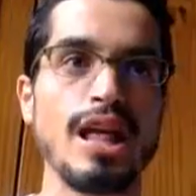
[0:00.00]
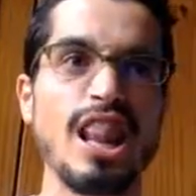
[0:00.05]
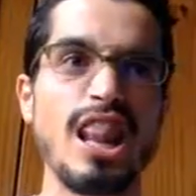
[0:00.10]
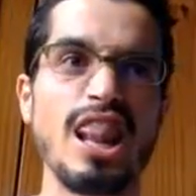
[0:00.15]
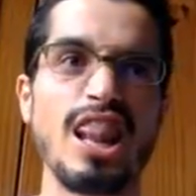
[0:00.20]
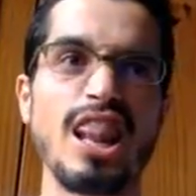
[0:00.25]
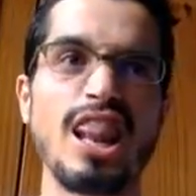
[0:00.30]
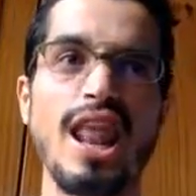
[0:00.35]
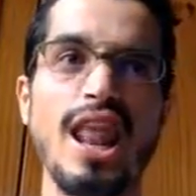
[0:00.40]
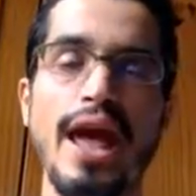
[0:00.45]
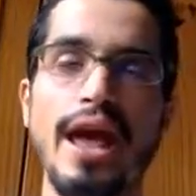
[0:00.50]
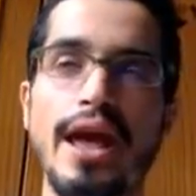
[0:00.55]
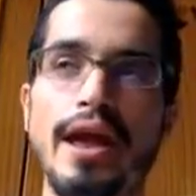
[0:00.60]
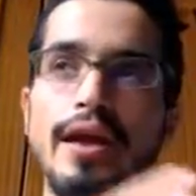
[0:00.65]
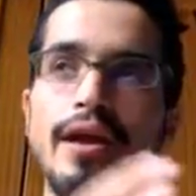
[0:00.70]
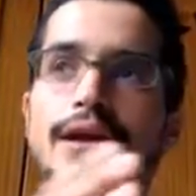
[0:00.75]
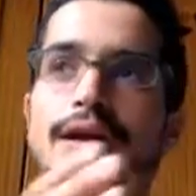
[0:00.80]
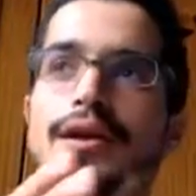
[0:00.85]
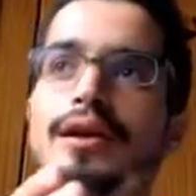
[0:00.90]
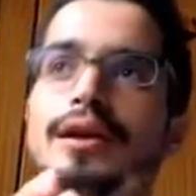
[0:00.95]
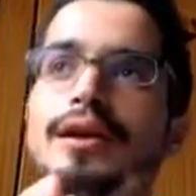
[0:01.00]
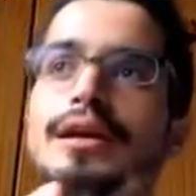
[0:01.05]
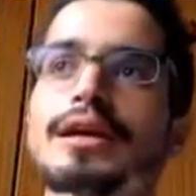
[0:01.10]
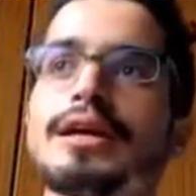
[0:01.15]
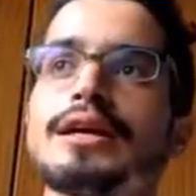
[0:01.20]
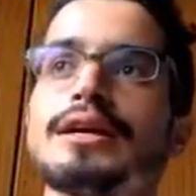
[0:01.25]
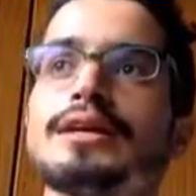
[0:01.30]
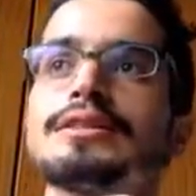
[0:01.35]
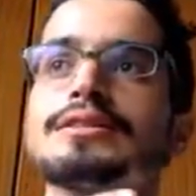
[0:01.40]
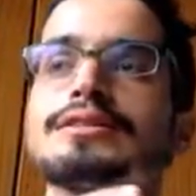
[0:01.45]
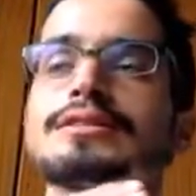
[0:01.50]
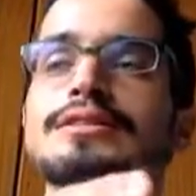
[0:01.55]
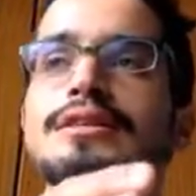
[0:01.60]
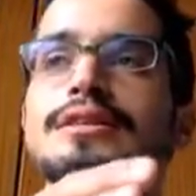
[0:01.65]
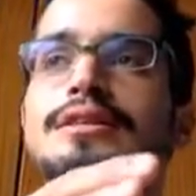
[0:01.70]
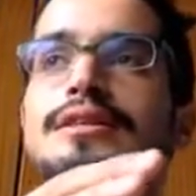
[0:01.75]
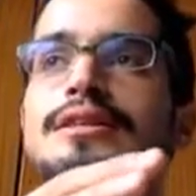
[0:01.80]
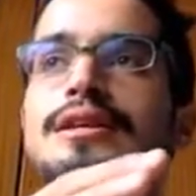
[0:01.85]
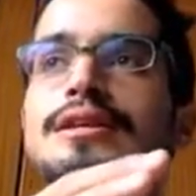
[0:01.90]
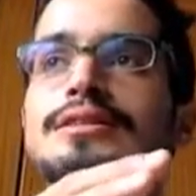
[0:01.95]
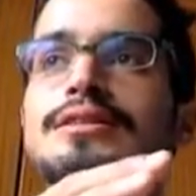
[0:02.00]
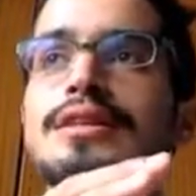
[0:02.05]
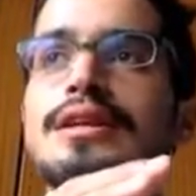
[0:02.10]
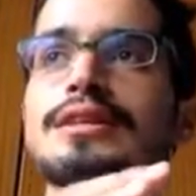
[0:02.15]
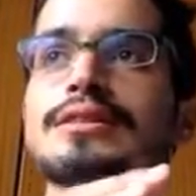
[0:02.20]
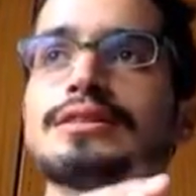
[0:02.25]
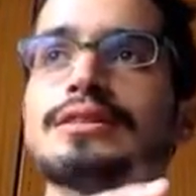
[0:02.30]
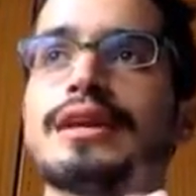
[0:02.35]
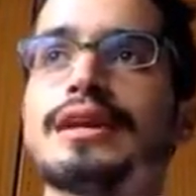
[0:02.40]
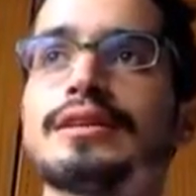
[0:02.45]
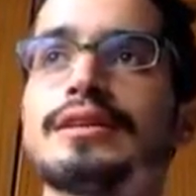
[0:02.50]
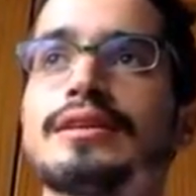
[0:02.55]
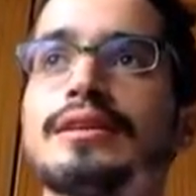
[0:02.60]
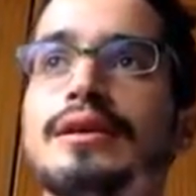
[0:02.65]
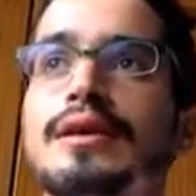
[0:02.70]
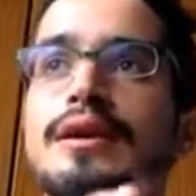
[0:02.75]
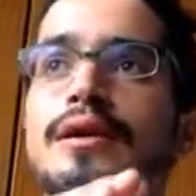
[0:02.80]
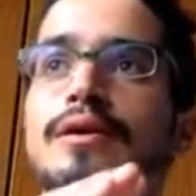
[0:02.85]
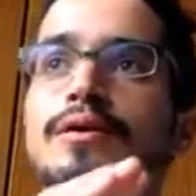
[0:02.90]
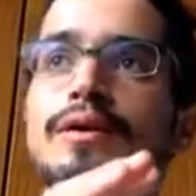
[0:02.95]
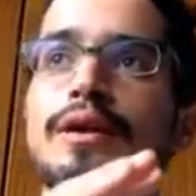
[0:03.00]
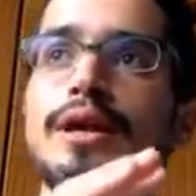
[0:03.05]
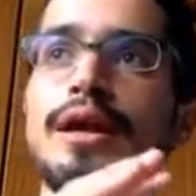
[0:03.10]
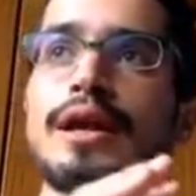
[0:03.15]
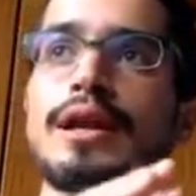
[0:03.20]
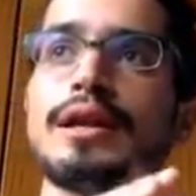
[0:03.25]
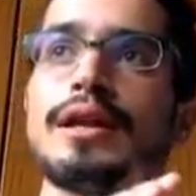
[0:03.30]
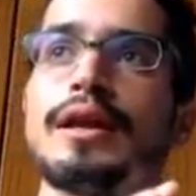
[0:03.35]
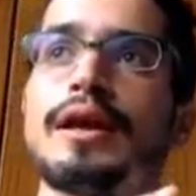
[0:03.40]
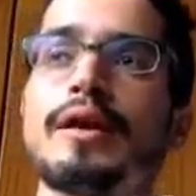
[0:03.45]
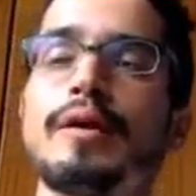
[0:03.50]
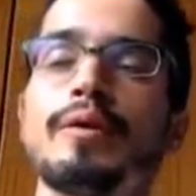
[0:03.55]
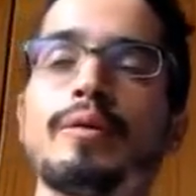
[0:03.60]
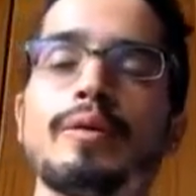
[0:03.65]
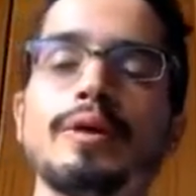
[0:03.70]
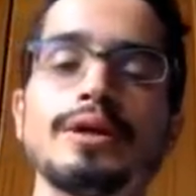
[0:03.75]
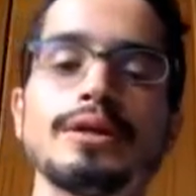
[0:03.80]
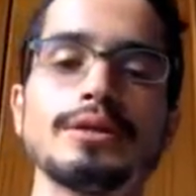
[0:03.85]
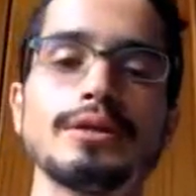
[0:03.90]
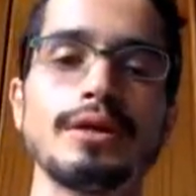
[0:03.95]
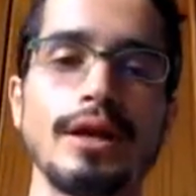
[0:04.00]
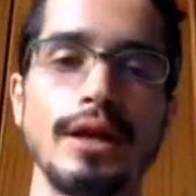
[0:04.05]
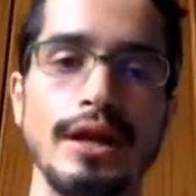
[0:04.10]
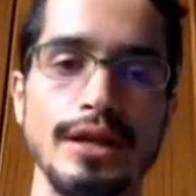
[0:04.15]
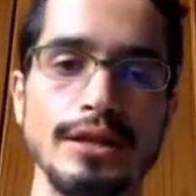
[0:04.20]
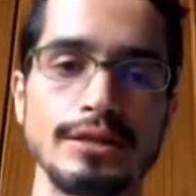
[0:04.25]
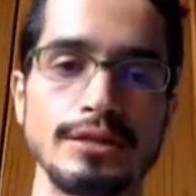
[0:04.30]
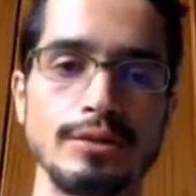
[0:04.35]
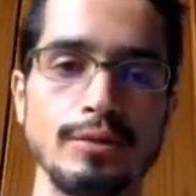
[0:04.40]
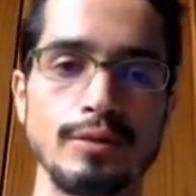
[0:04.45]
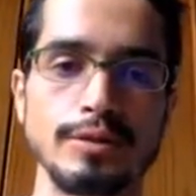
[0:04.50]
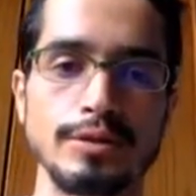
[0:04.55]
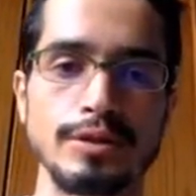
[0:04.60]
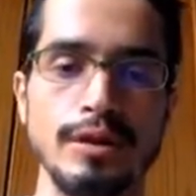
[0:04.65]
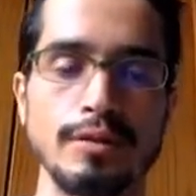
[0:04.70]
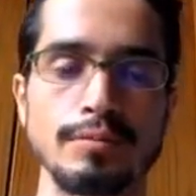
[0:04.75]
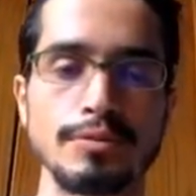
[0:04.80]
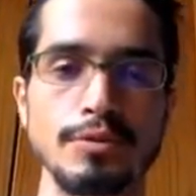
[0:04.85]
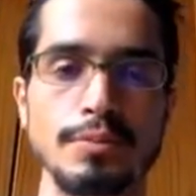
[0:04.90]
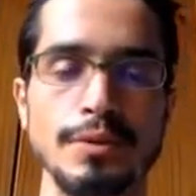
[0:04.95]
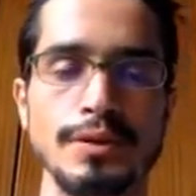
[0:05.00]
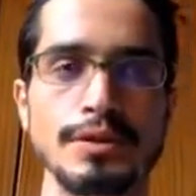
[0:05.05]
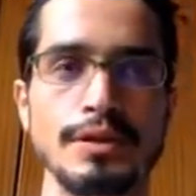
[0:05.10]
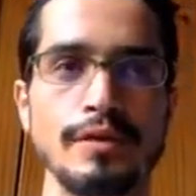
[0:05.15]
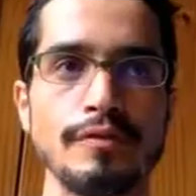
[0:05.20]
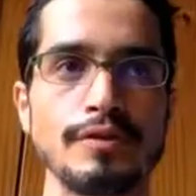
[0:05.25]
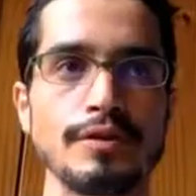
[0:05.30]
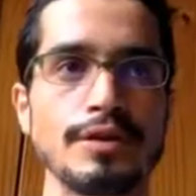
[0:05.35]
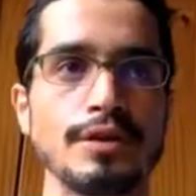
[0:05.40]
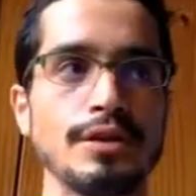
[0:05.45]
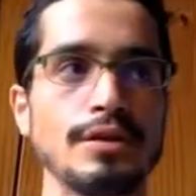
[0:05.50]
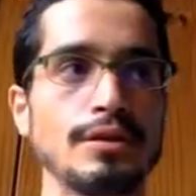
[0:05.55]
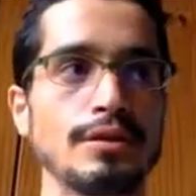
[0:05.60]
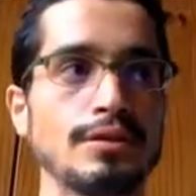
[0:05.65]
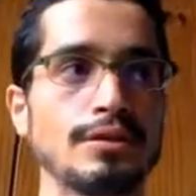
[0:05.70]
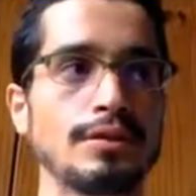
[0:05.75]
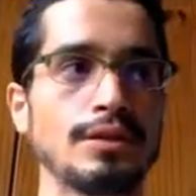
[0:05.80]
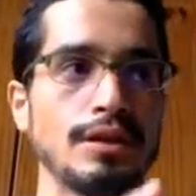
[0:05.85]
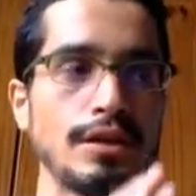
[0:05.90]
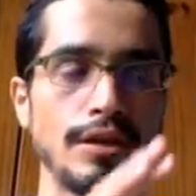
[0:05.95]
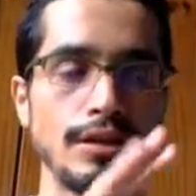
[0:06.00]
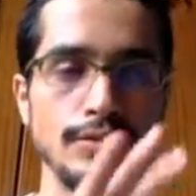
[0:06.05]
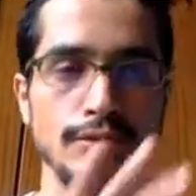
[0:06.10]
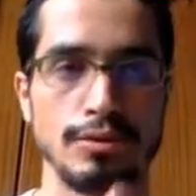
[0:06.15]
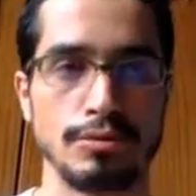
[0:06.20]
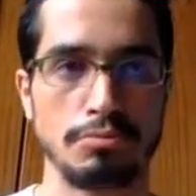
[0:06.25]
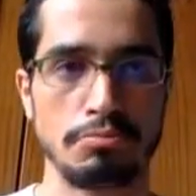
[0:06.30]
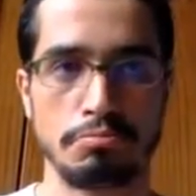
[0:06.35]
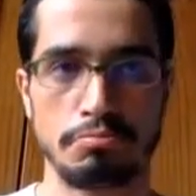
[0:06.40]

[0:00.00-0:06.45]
Layer, it's in a sense that, okay, layer 1 has some specificities, it's